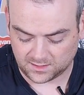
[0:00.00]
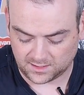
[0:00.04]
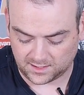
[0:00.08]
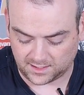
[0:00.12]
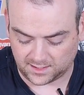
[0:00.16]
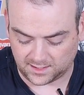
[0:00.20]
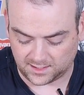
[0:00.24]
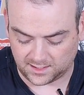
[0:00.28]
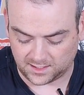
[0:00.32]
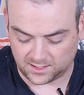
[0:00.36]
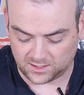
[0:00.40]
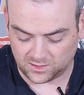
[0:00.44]

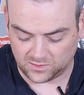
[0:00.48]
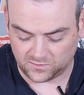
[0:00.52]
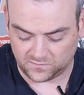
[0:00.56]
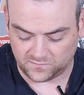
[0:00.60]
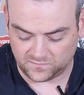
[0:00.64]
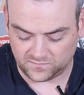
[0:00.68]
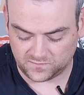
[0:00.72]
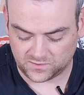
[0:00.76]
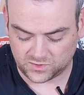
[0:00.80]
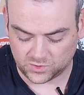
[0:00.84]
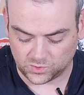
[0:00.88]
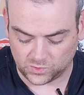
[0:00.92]

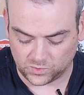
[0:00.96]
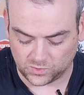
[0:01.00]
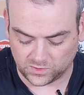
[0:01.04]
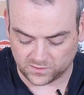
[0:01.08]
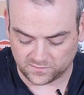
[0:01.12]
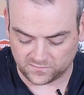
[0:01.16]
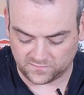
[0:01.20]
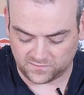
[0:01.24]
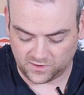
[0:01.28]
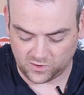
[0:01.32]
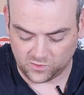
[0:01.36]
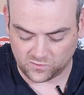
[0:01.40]
called
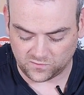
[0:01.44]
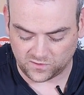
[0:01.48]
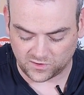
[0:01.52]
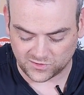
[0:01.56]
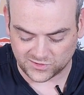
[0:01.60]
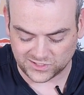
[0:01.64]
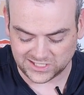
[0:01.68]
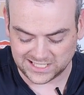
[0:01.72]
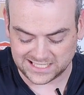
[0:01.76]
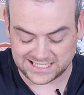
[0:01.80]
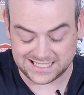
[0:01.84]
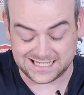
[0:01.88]

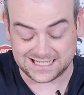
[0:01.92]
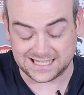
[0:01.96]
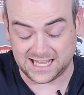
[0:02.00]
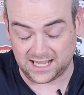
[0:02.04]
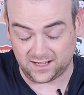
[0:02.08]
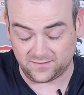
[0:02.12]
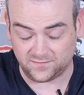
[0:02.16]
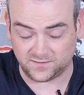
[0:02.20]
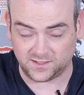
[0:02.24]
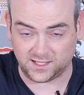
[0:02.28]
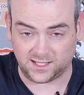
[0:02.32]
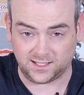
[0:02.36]
Volvo City
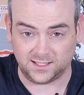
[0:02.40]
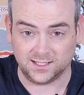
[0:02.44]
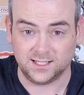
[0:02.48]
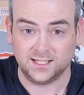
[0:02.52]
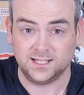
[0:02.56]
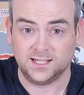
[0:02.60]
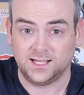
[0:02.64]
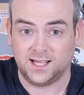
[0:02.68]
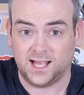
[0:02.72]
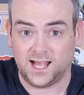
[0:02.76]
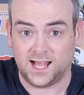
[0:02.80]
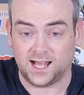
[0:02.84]
Safety.
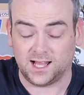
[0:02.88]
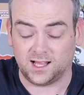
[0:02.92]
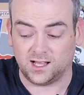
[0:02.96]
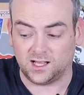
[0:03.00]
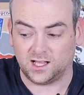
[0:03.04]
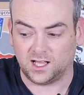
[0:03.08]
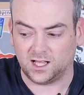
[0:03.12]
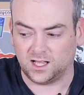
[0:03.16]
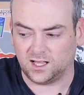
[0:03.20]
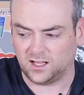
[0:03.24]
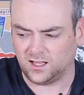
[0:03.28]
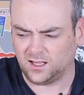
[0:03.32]

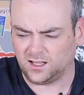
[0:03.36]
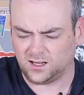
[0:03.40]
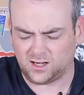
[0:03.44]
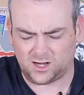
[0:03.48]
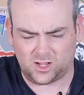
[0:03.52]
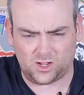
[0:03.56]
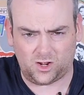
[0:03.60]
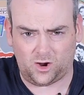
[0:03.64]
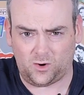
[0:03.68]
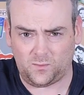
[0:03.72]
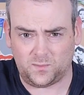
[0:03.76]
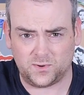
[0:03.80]

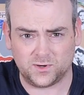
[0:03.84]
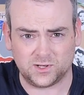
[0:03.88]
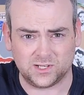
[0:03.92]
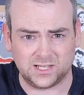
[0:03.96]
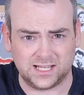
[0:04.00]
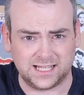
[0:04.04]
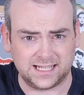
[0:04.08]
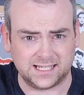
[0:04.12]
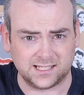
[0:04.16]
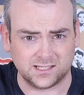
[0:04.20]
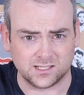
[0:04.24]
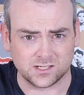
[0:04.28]
I'll put a
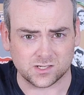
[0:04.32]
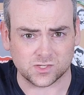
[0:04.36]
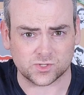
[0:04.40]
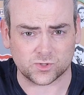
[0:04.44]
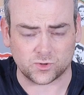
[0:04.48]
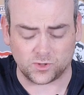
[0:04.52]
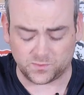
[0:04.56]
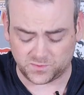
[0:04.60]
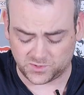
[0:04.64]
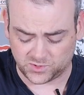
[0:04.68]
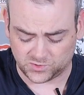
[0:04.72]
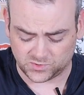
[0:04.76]
link in the
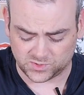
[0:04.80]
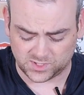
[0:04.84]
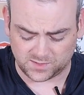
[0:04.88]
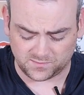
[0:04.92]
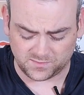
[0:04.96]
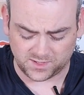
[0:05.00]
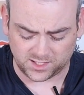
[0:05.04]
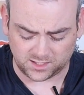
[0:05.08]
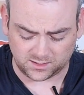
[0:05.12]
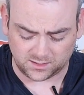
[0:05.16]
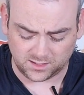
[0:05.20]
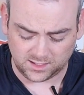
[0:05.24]
description or
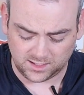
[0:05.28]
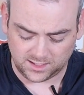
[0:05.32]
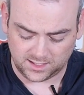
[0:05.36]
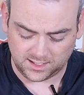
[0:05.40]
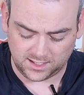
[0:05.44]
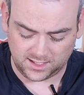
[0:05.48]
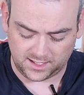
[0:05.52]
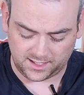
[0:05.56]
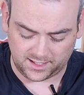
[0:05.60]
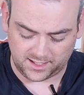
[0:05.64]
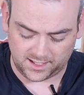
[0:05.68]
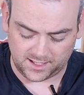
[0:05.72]
something,
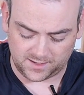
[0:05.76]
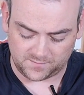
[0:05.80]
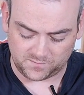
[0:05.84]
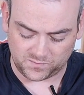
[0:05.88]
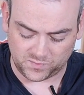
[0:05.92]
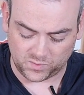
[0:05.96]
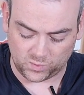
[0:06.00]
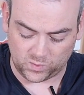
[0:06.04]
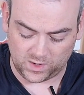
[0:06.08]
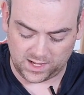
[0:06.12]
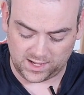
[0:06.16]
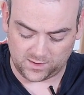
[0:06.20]

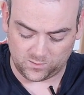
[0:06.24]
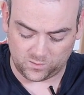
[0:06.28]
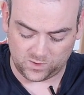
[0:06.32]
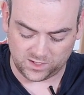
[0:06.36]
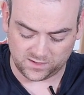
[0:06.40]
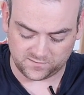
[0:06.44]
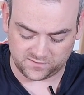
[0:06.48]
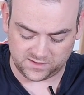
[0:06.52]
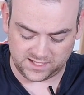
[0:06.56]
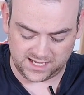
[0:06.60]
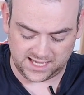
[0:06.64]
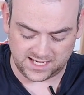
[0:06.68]
where
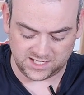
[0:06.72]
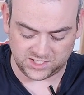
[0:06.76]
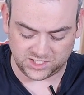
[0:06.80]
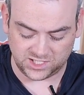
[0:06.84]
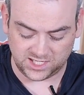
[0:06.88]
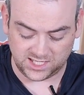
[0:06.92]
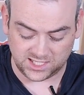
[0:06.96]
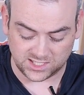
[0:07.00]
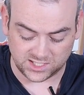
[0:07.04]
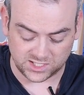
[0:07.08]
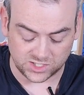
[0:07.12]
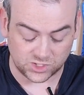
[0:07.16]
one of the
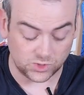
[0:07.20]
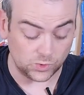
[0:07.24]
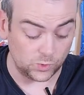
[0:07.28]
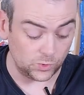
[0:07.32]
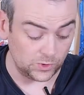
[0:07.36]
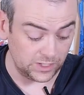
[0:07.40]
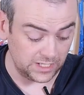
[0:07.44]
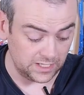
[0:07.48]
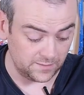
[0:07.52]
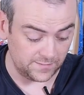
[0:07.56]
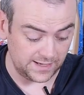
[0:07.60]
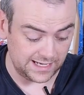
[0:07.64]
engineers is
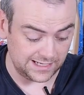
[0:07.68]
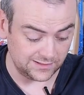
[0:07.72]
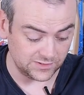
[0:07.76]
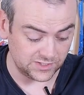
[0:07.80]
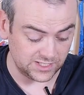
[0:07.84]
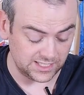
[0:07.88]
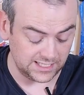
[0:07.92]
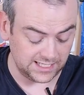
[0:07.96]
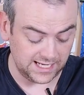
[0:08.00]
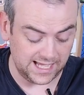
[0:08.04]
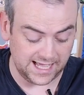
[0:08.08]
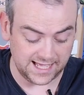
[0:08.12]
talking
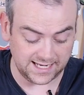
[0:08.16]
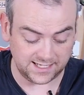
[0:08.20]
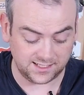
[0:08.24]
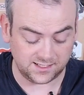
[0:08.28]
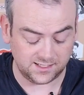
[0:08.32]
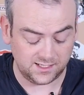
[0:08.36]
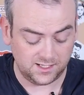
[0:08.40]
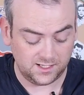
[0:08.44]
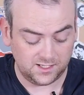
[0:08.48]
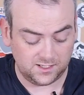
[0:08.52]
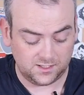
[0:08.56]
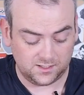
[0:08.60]
about it, and